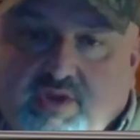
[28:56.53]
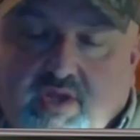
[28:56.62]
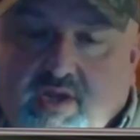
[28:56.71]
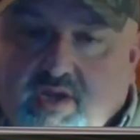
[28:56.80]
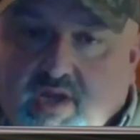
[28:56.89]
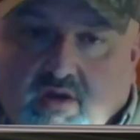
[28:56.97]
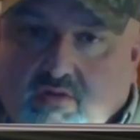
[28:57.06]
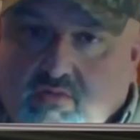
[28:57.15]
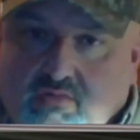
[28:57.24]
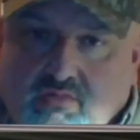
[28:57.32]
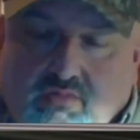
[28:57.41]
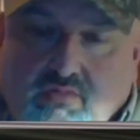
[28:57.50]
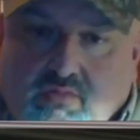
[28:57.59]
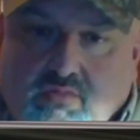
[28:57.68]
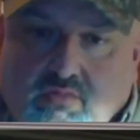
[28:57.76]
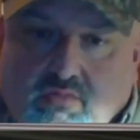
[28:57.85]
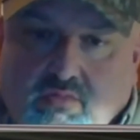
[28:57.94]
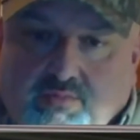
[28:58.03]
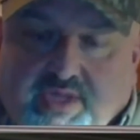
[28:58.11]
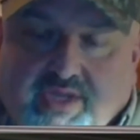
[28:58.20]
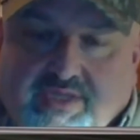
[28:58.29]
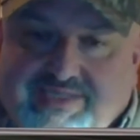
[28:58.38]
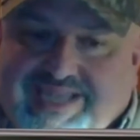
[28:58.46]
none at all
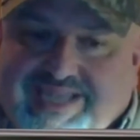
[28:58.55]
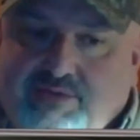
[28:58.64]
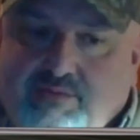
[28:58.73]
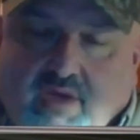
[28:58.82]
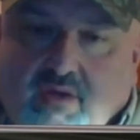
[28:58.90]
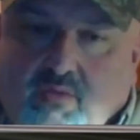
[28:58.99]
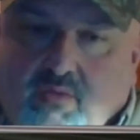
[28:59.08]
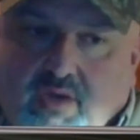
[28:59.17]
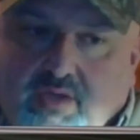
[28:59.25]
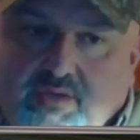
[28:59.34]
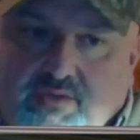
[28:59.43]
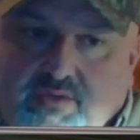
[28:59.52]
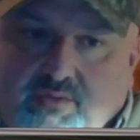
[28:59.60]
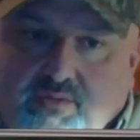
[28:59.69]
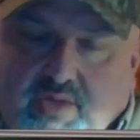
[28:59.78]
because I do not want to